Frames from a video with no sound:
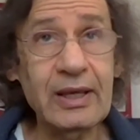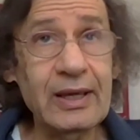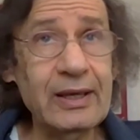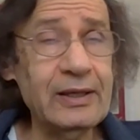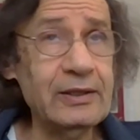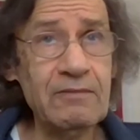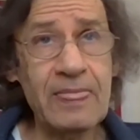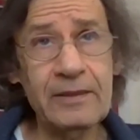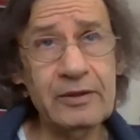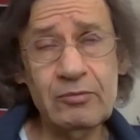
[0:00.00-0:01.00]

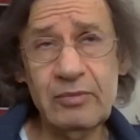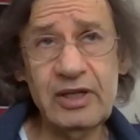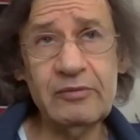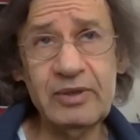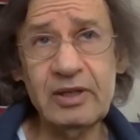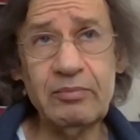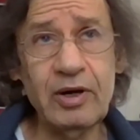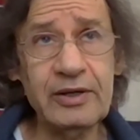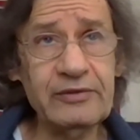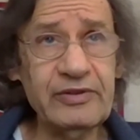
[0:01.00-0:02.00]
And there may have been a
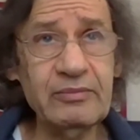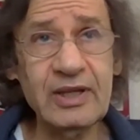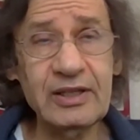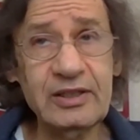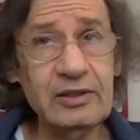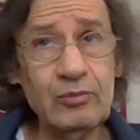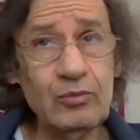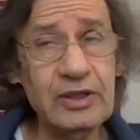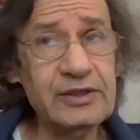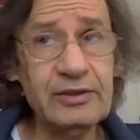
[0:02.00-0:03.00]
part of him that didn't
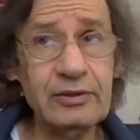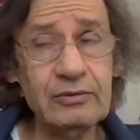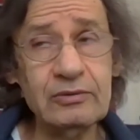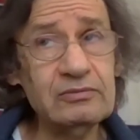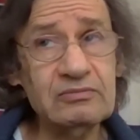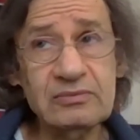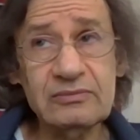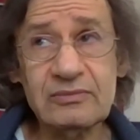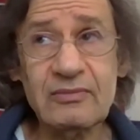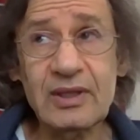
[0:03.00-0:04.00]
want to
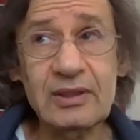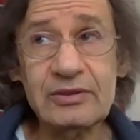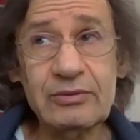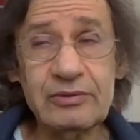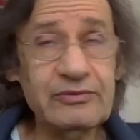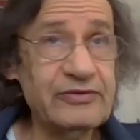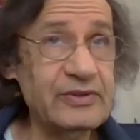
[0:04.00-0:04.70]
sort of